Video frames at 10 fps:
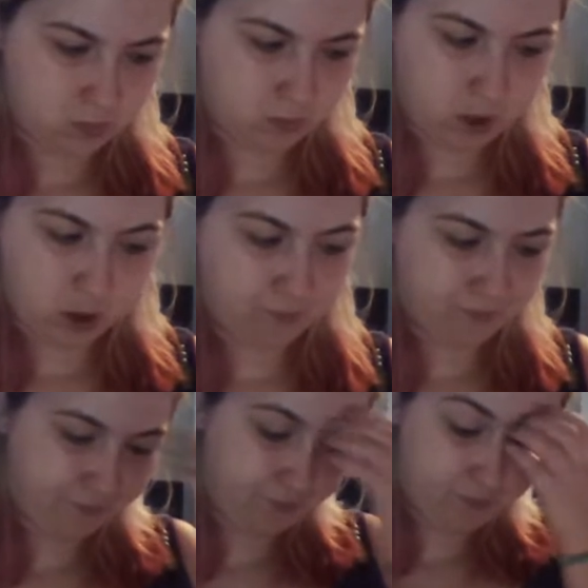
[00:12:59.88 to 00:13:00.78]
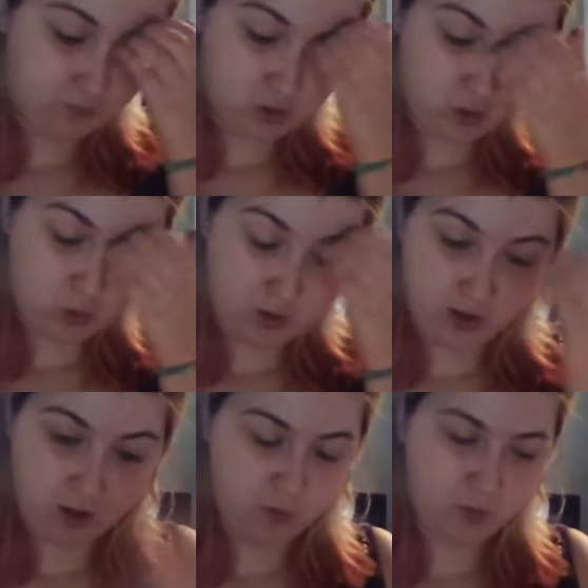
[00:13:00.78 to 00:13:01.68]
No, don't know where
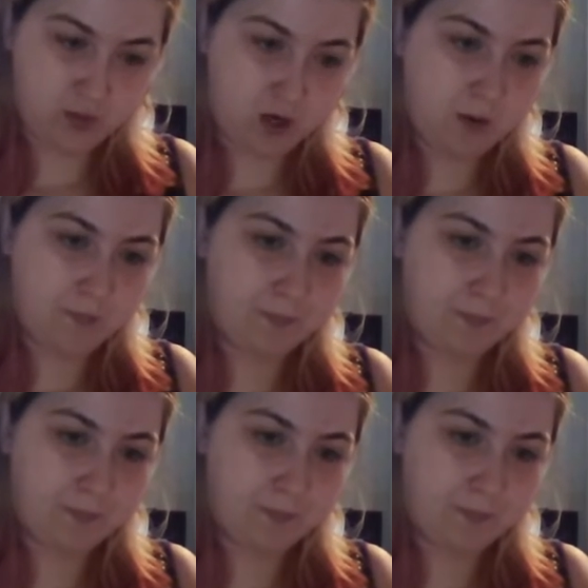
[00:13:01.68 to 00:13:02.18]
the other ones are.